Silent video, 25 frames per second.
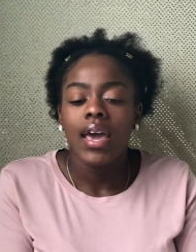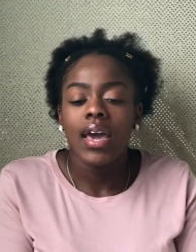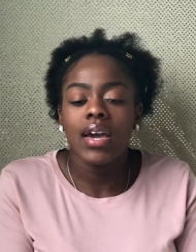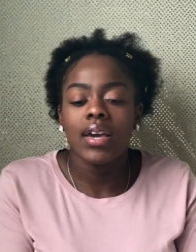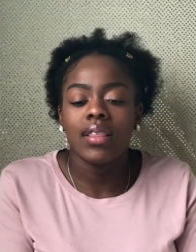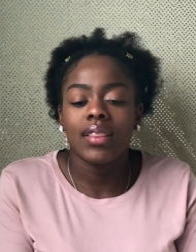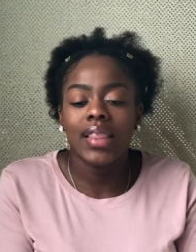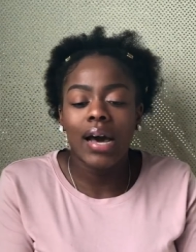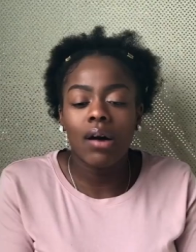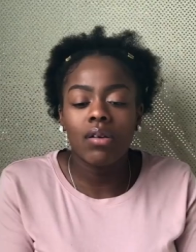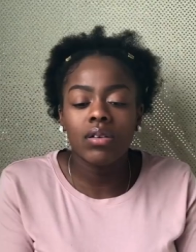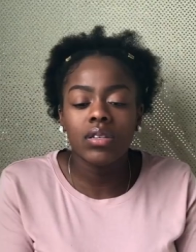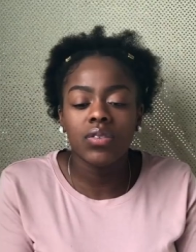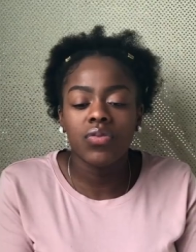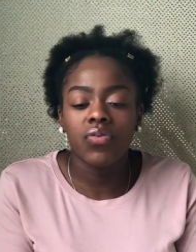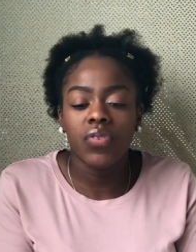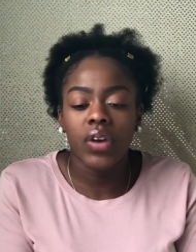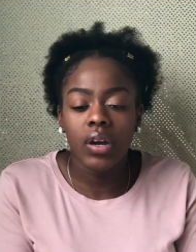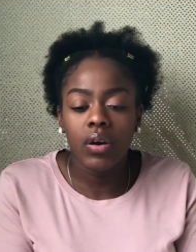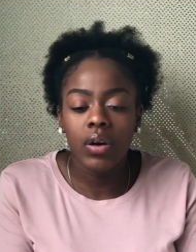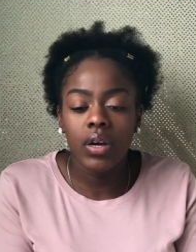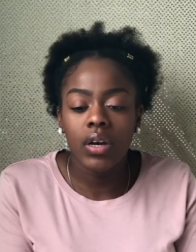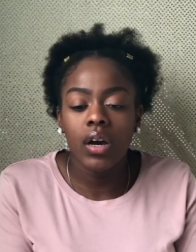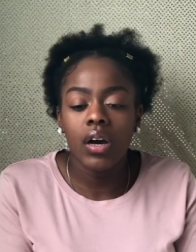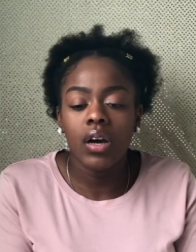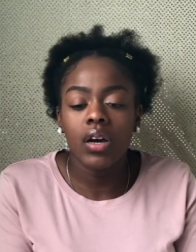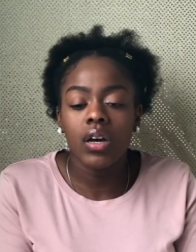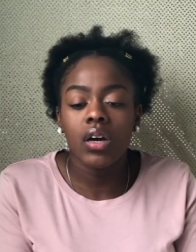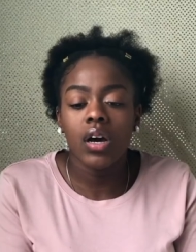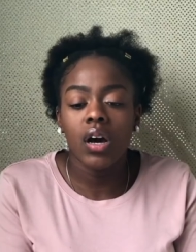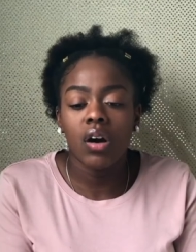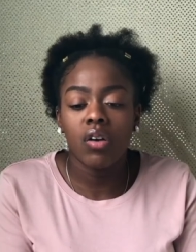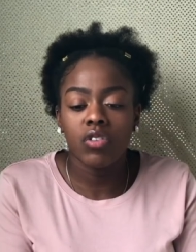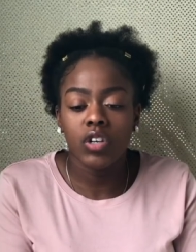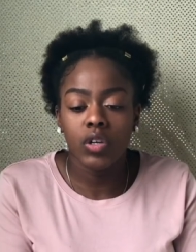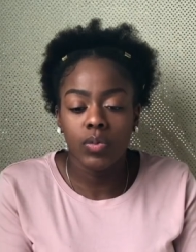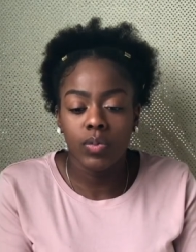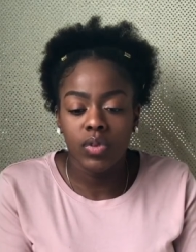And that was very
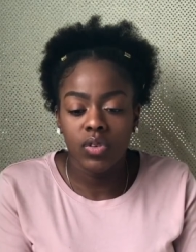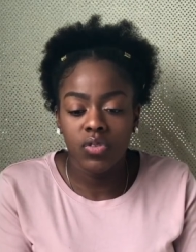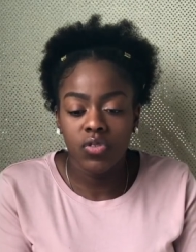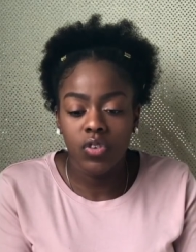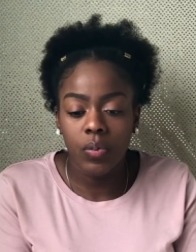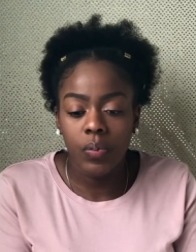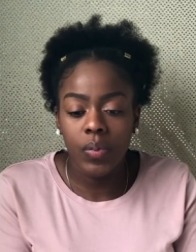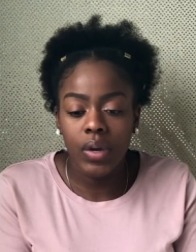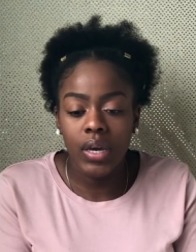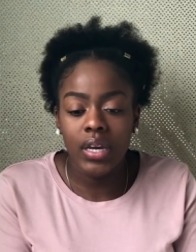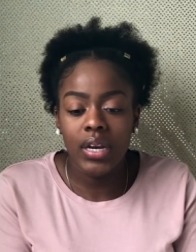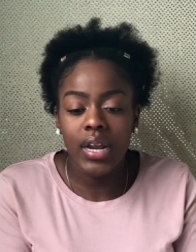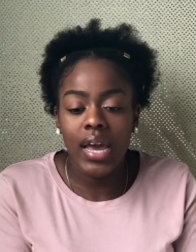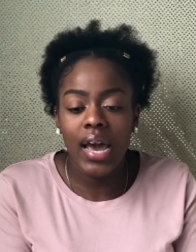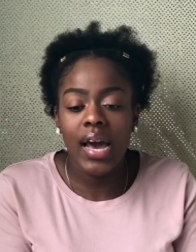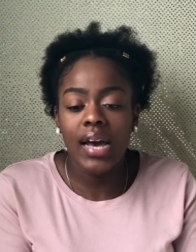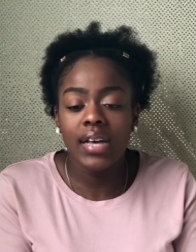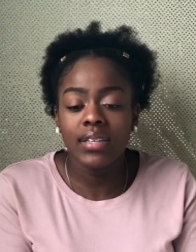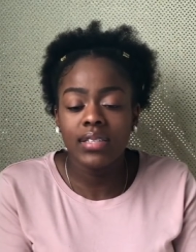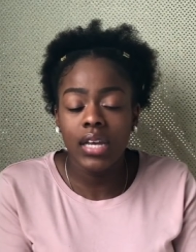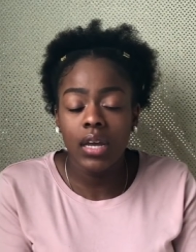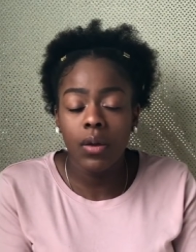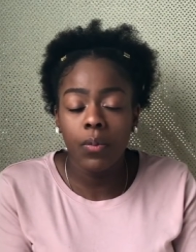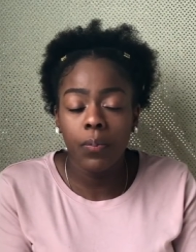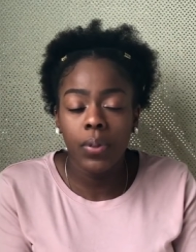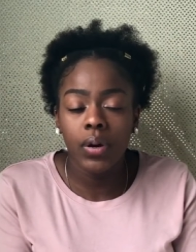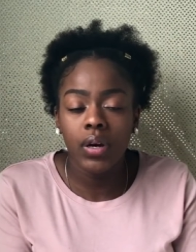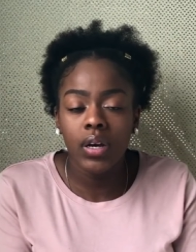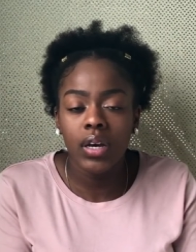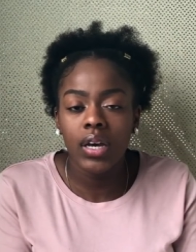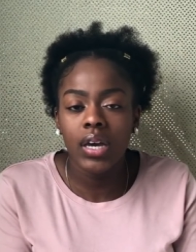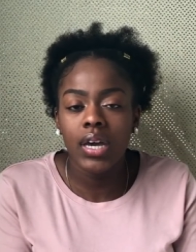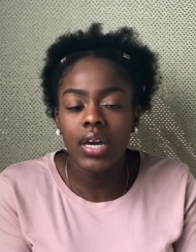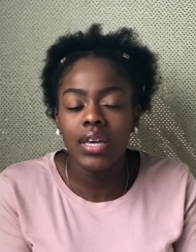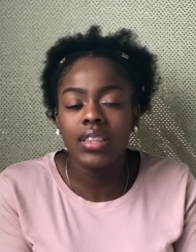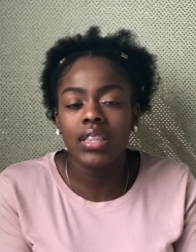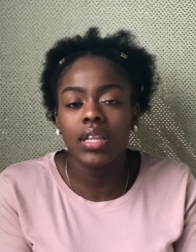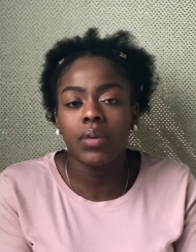uncomfortable for me. And as I
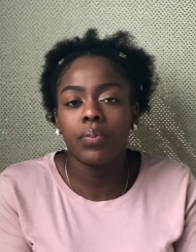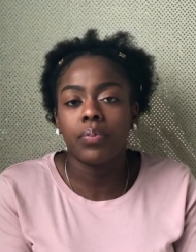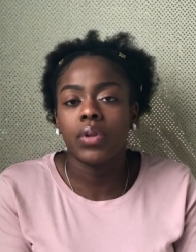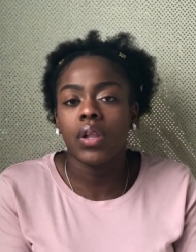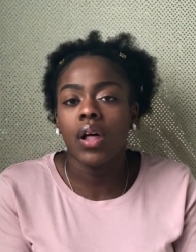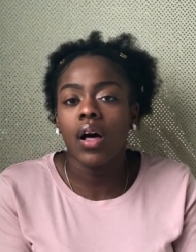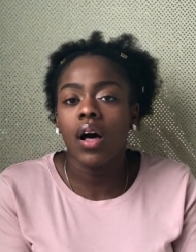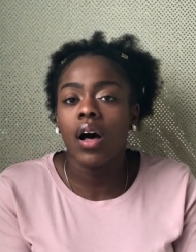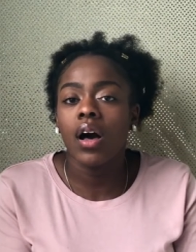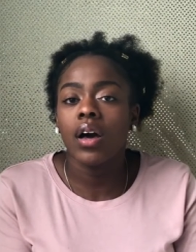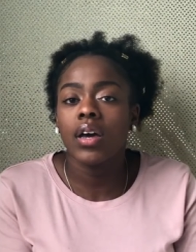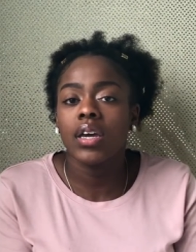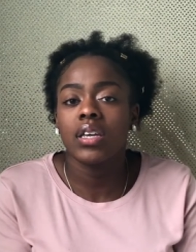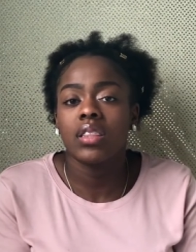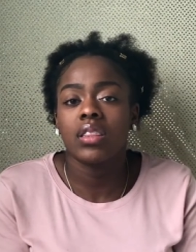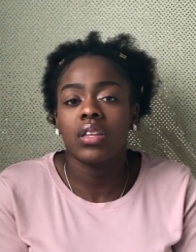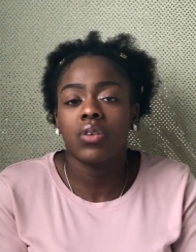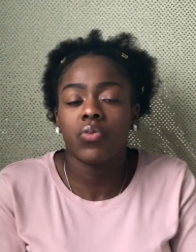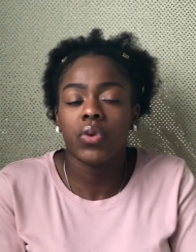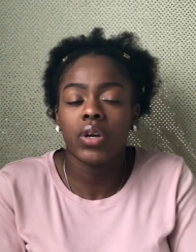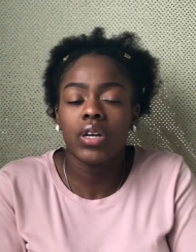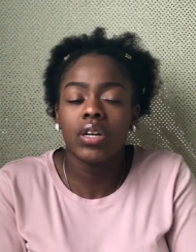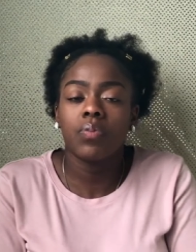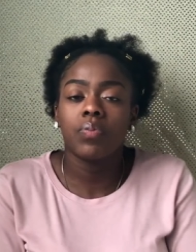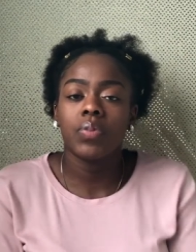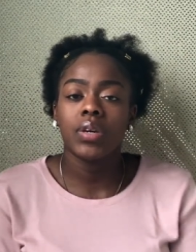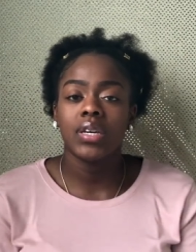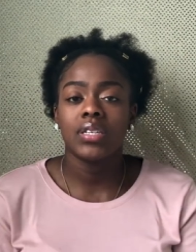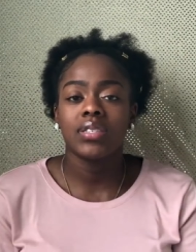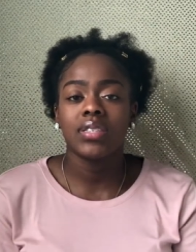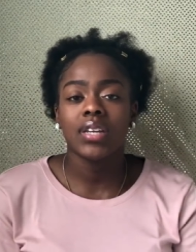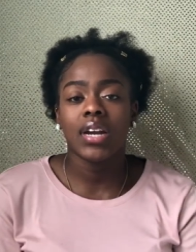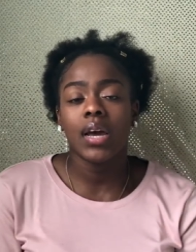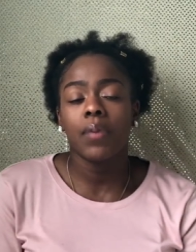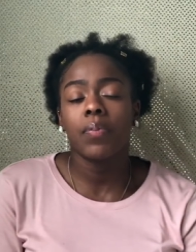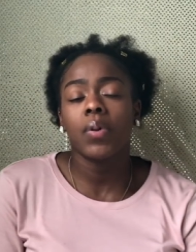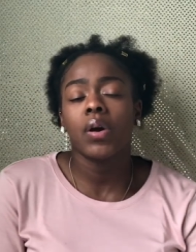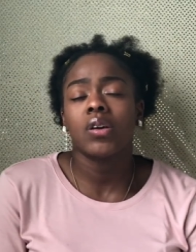put in the blog, in the written piece
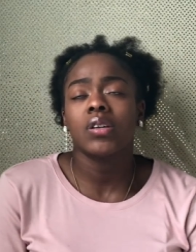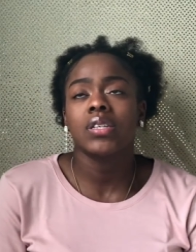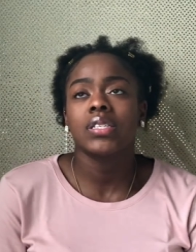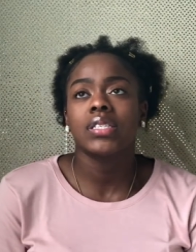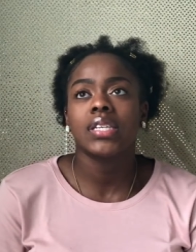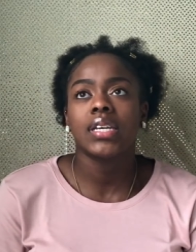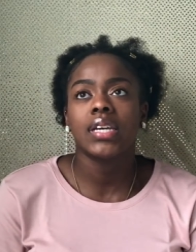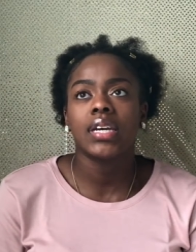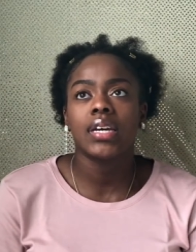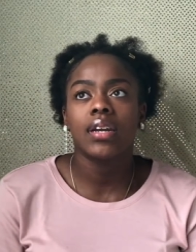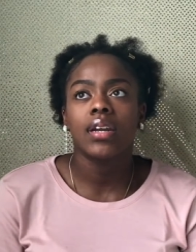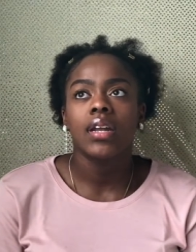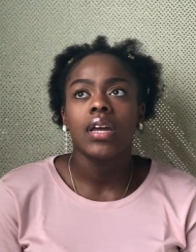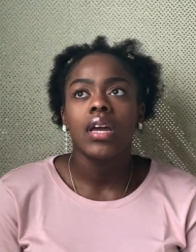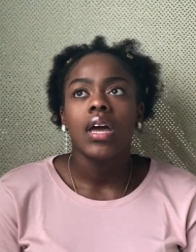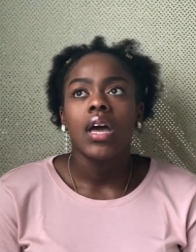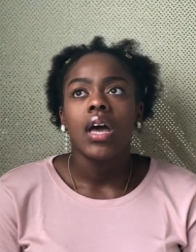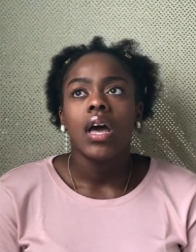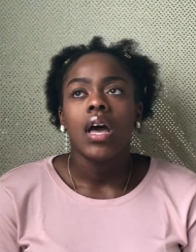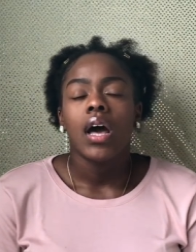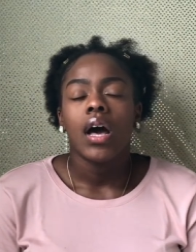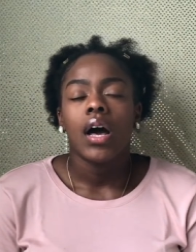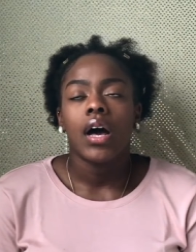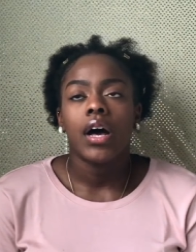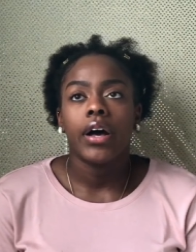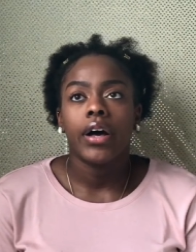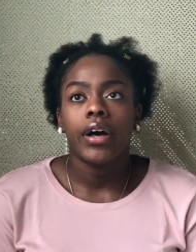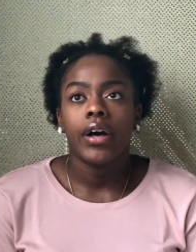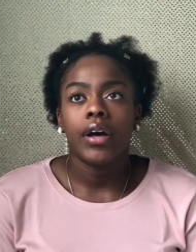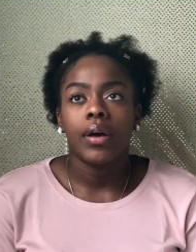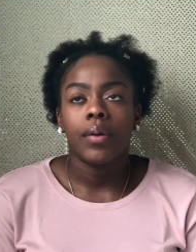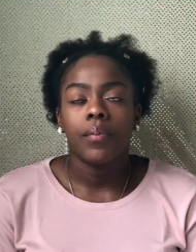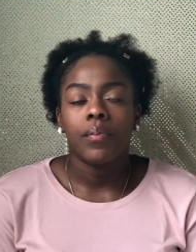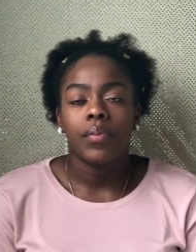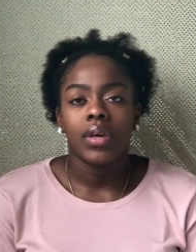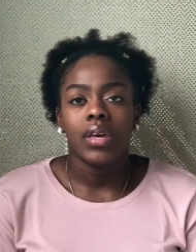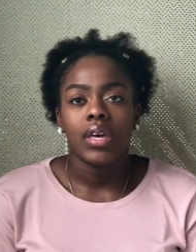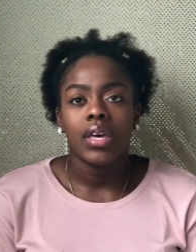that I posted,
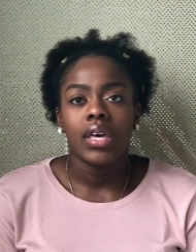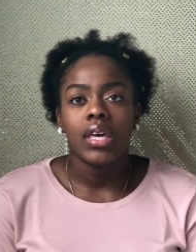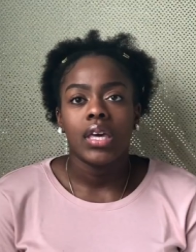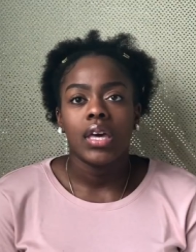um,